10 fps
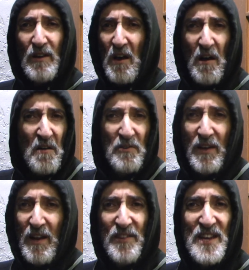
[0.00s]

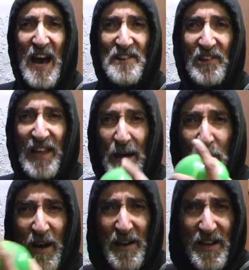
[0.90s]
The
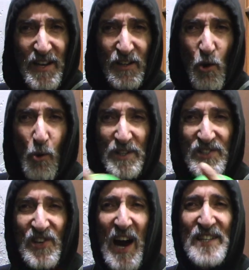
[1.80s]
analemma
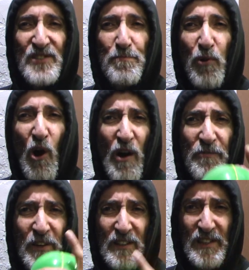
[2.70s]
coincides
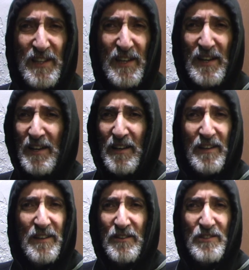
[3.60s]
perfectly.
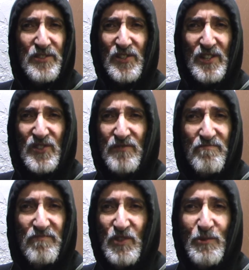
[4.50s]
There's just,
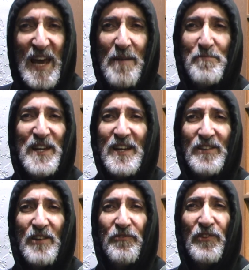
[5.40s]
you can't beat
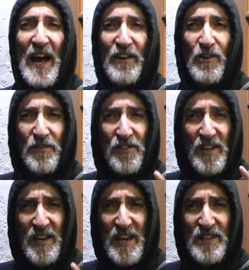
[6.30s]
it. The flat earth
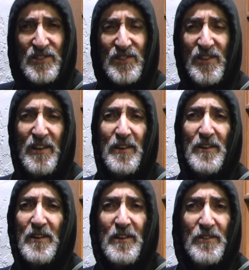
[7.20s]
is
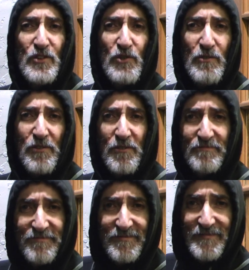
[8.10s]
the
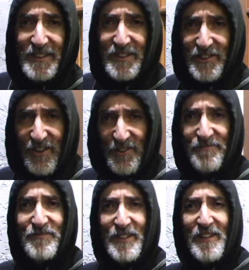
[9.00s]
truth.
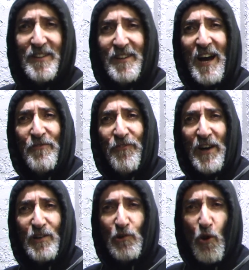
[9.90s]
So have
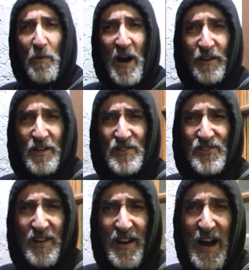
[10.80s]
fun, globe
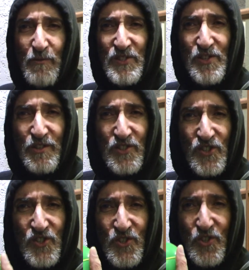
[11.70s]
huggers. How is your
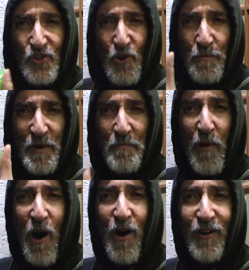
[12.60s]
stupid
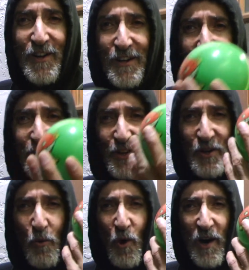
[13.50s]
ball
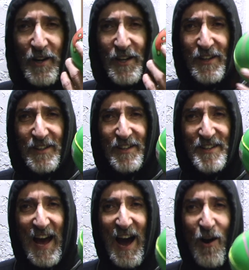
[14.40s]
gonna work
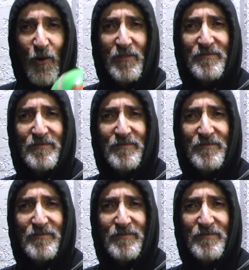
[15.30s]
now?